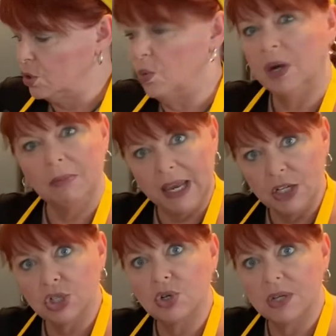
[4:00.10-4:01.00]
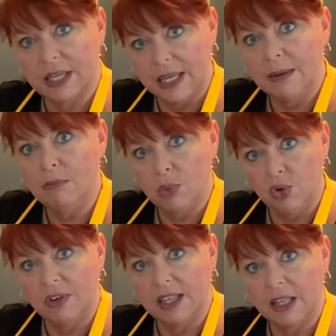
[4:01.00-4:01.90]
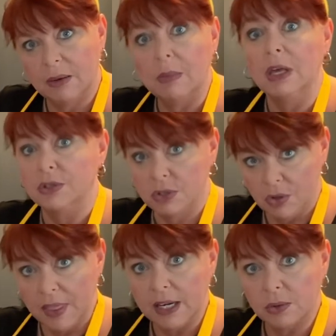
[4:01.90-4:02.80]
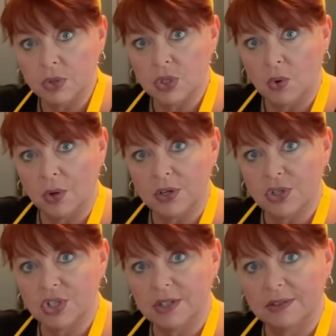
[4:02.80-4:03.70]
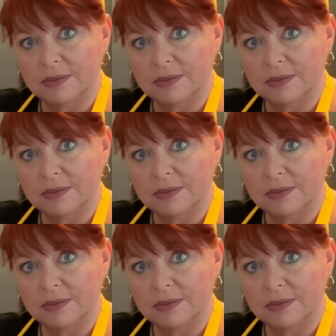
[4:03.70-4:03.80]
you want to make sure to keep moving them so they don't scorch.